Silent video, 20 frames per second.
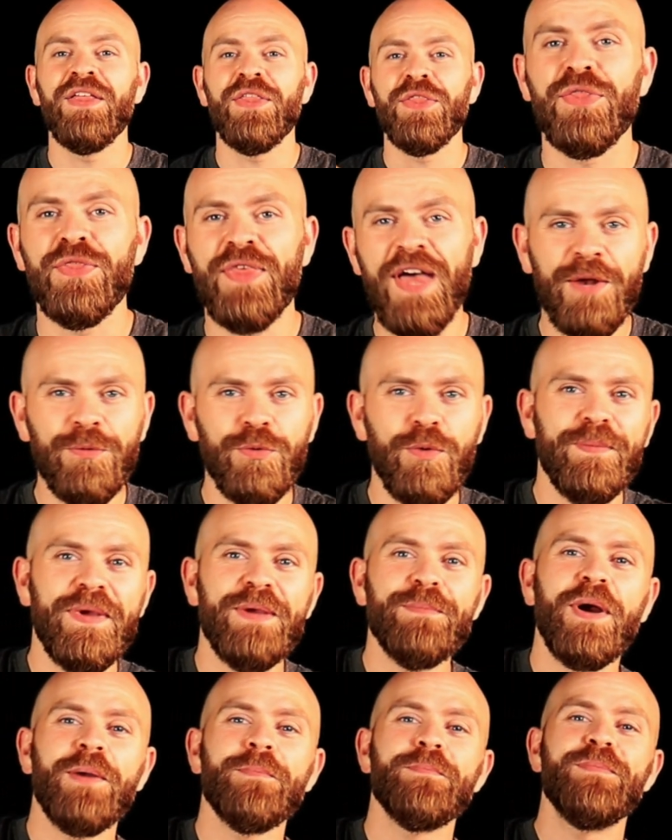That would be
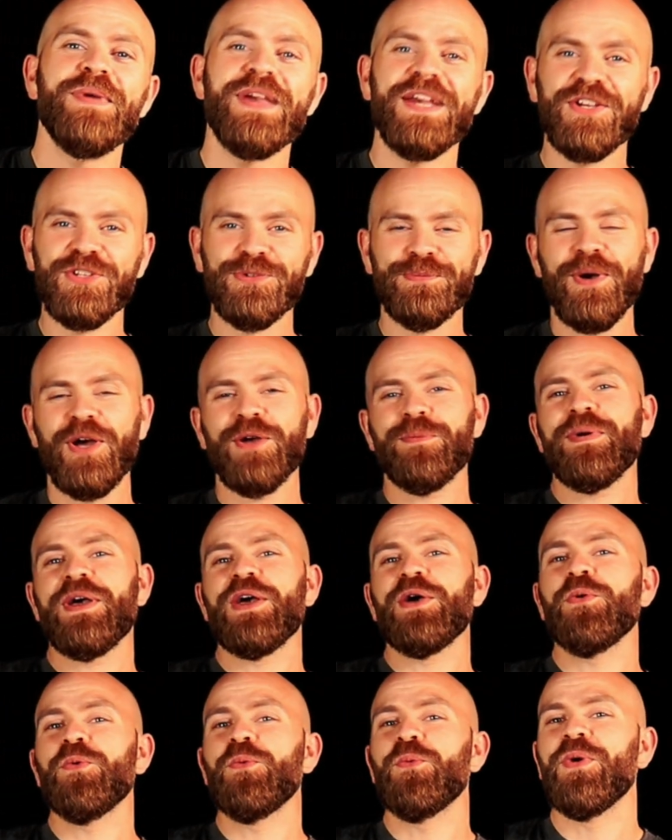my biggest
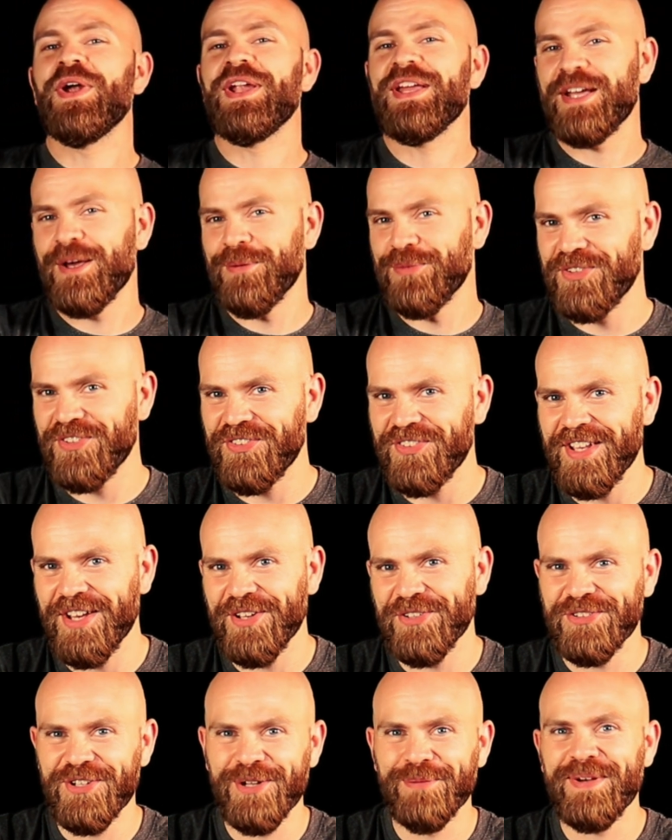bugbear when it comes to
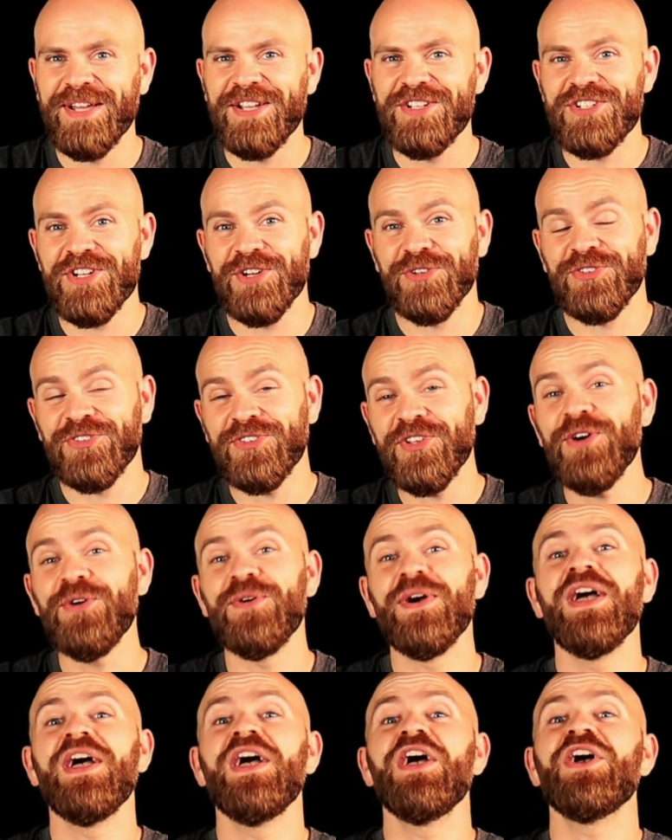scales and arpeggios.
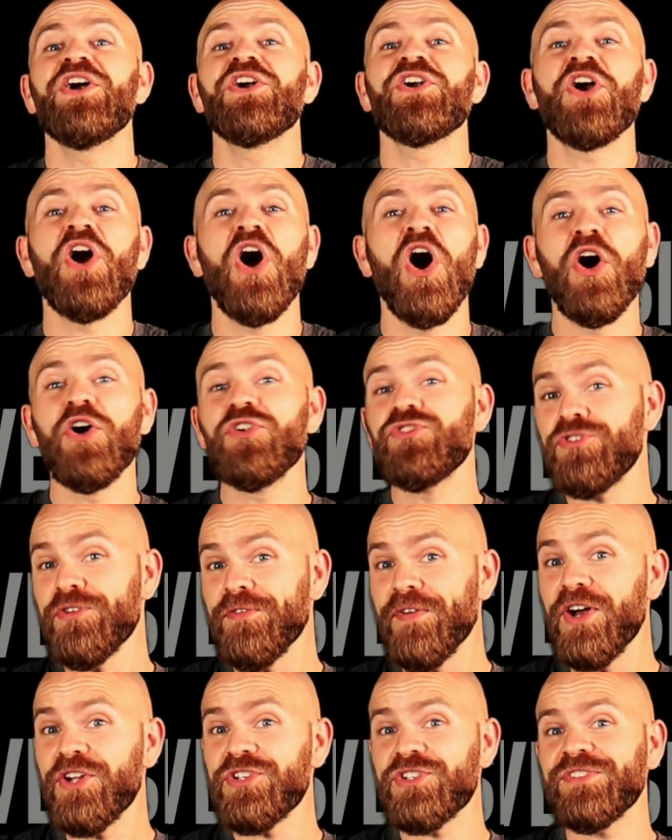So,
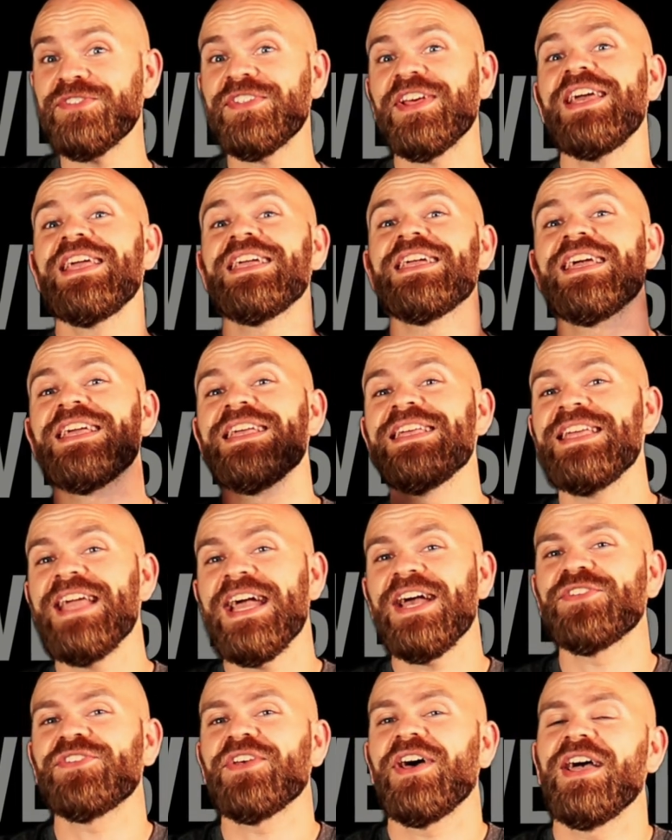controversial take.
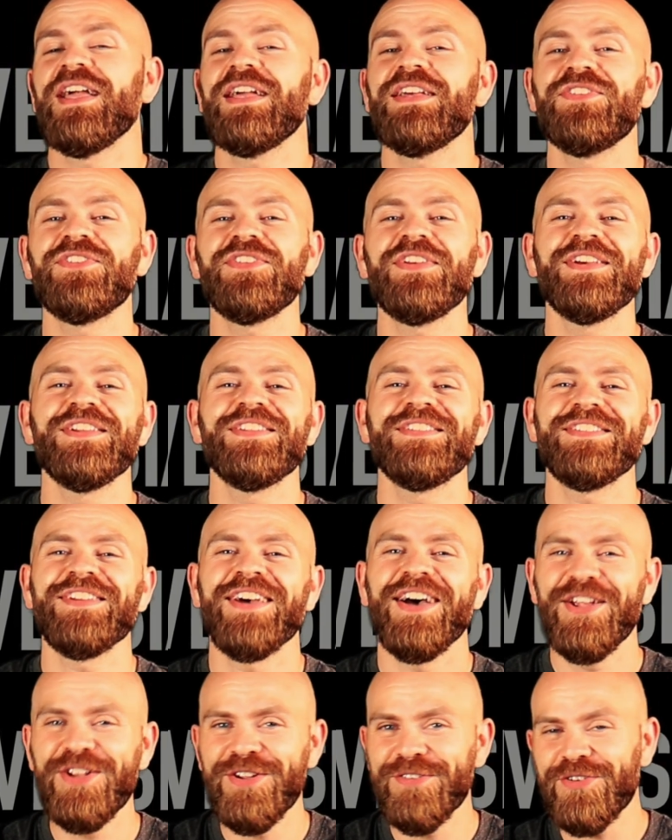Yes, I can see a
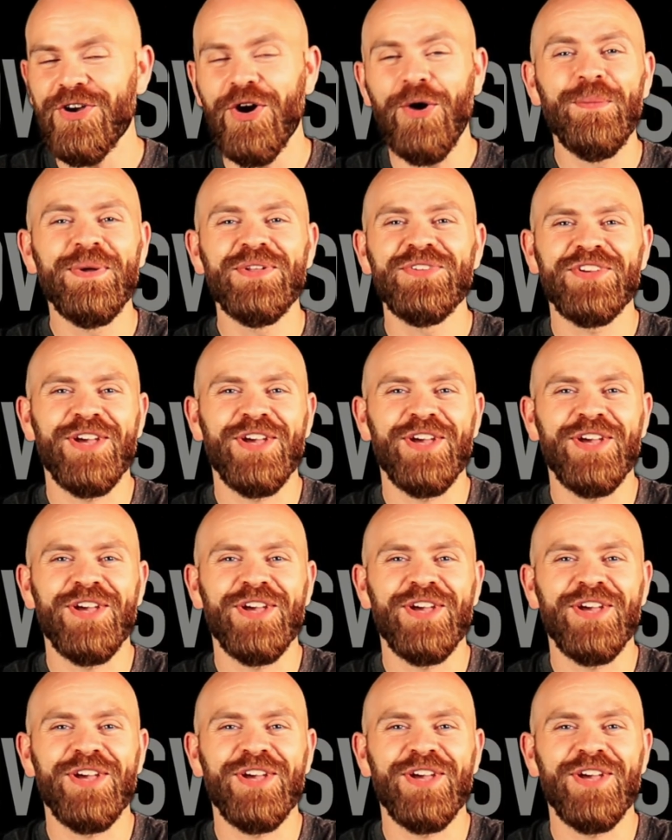ton of comments